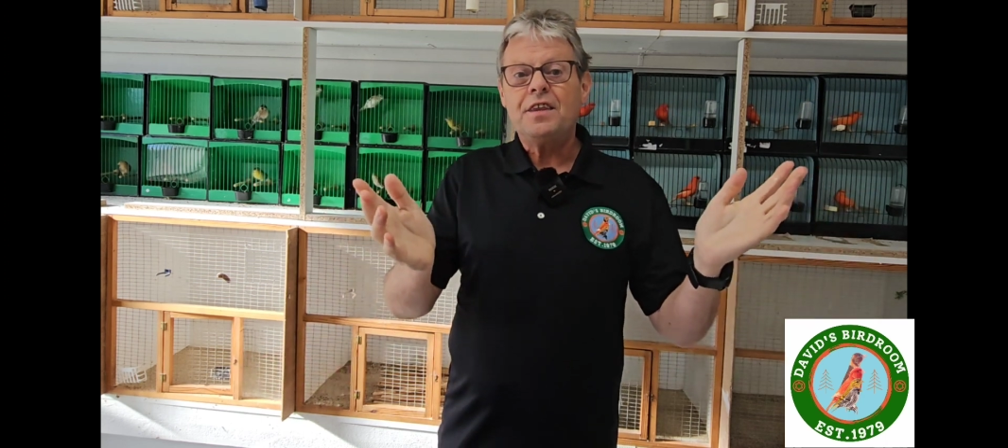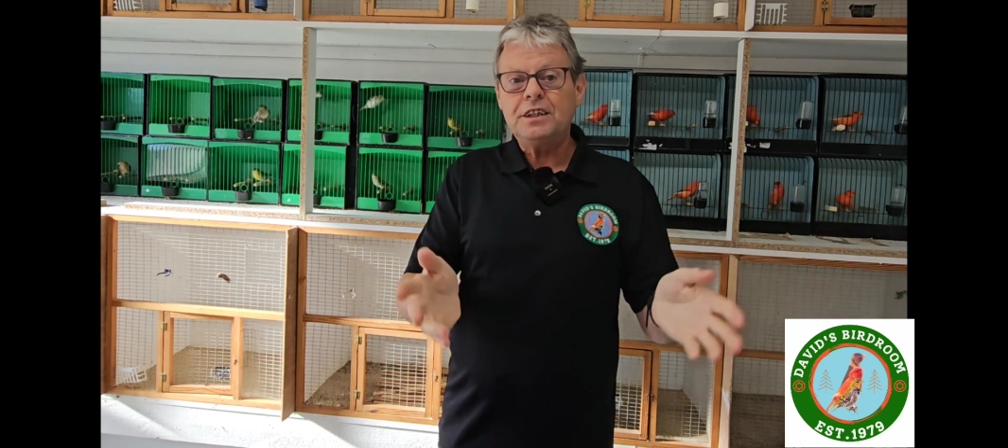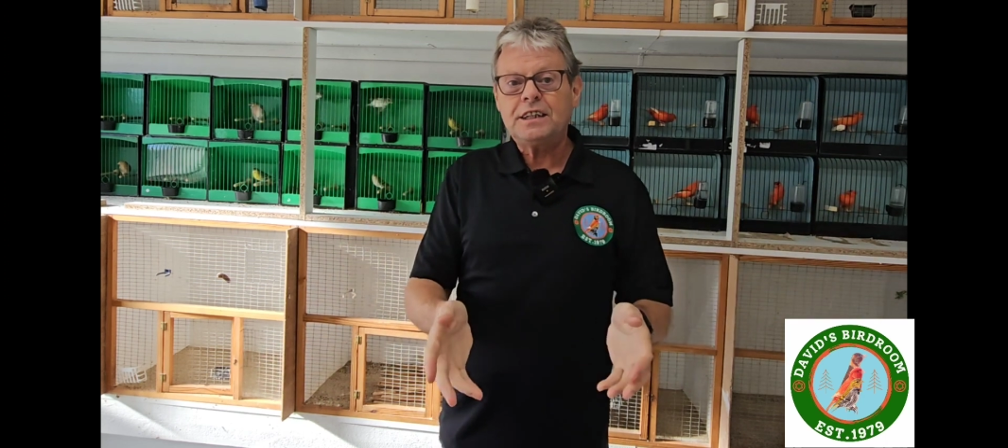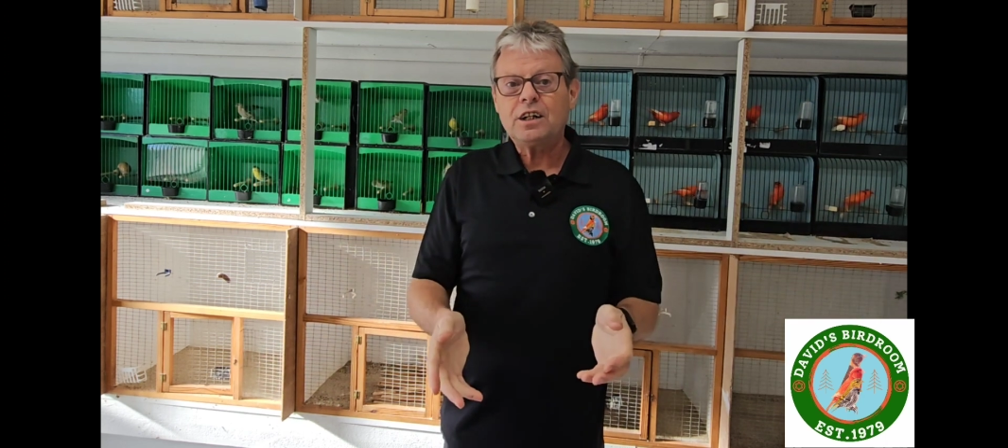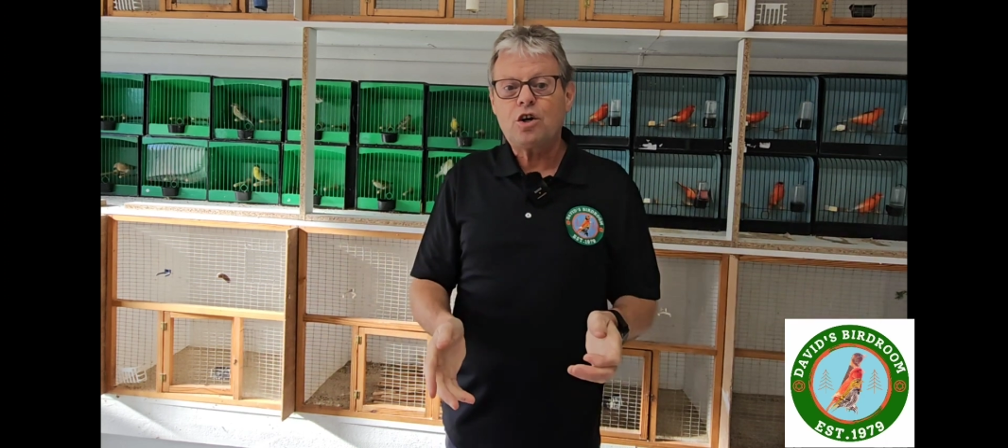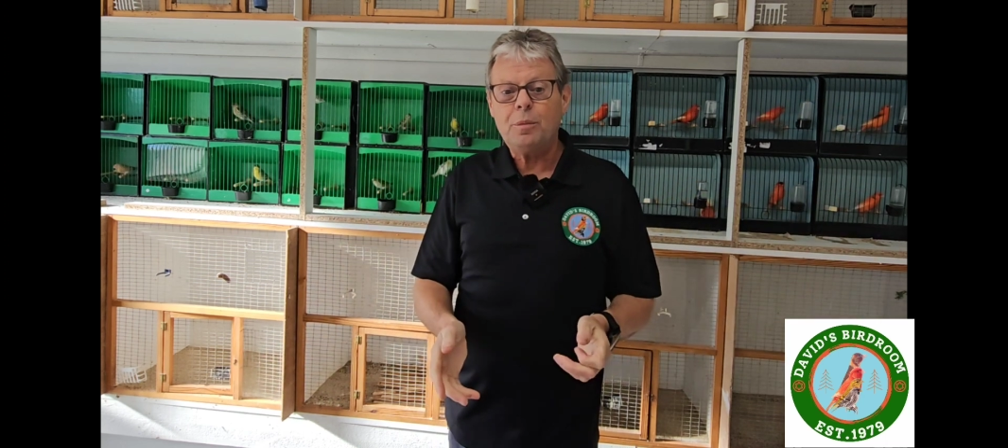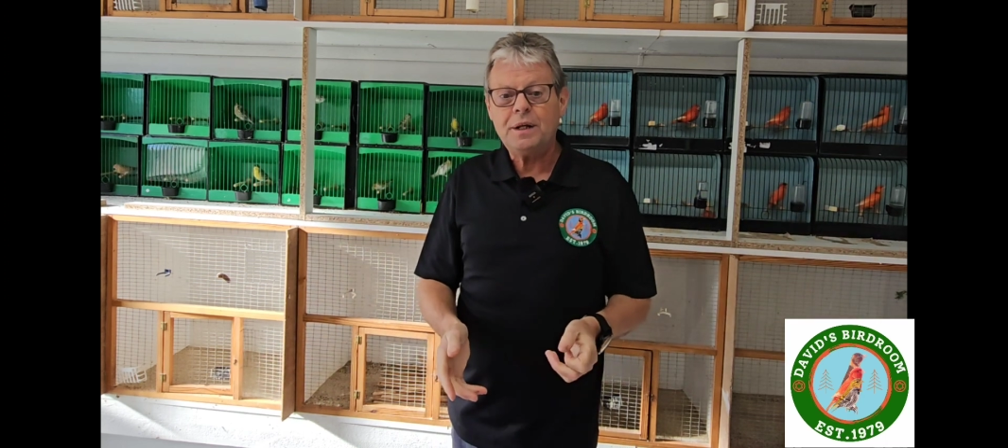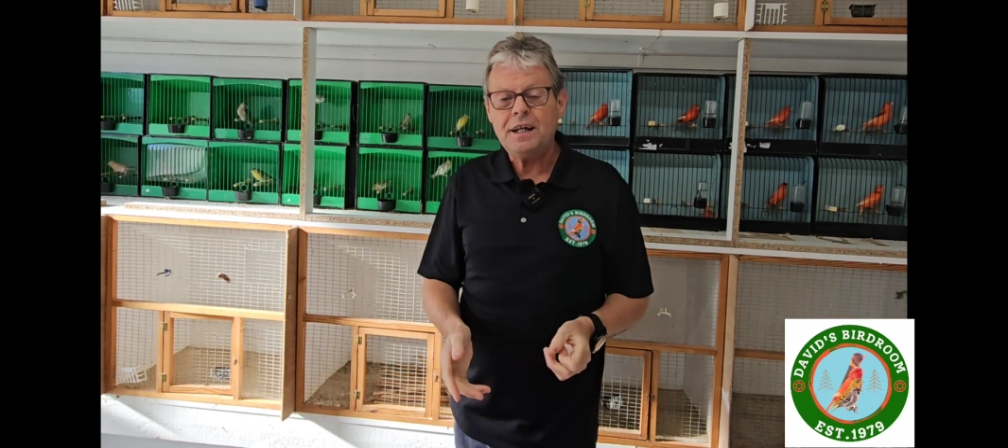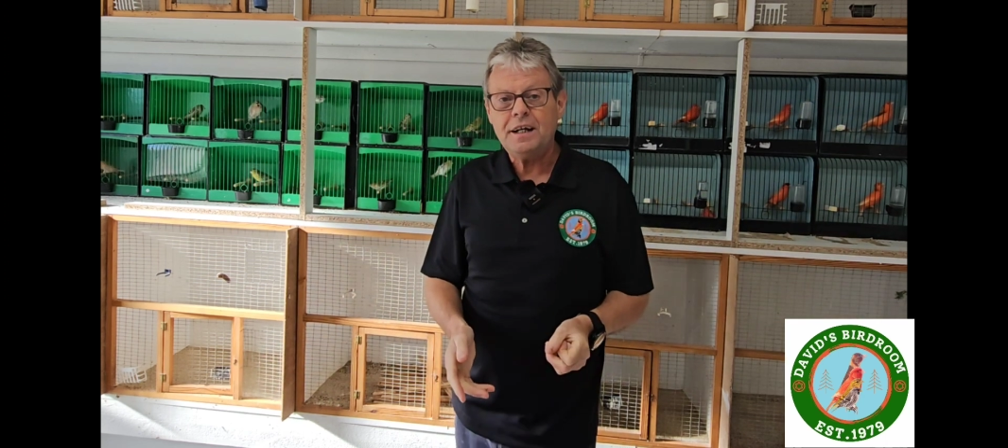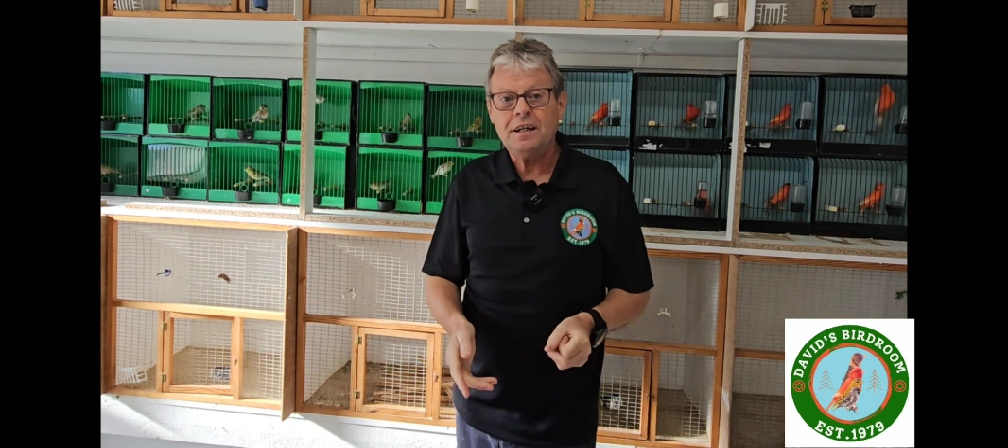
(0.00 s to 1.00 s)
this incoming
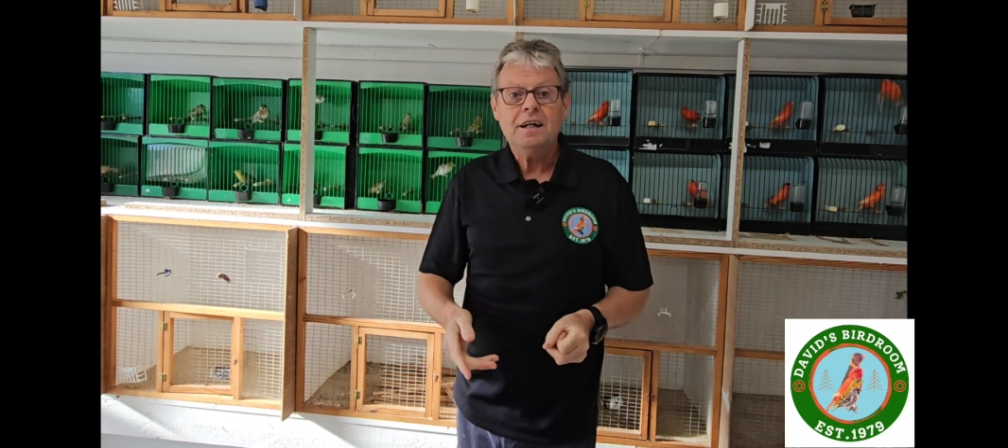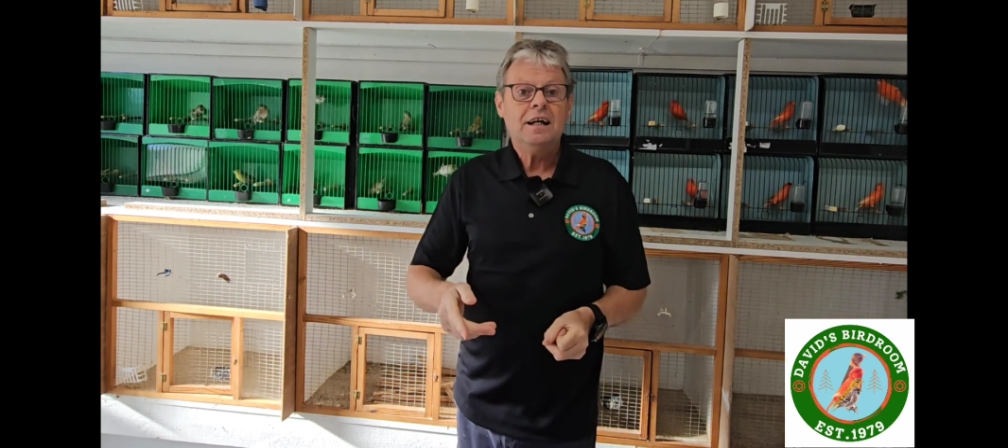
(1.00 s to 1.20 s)
year.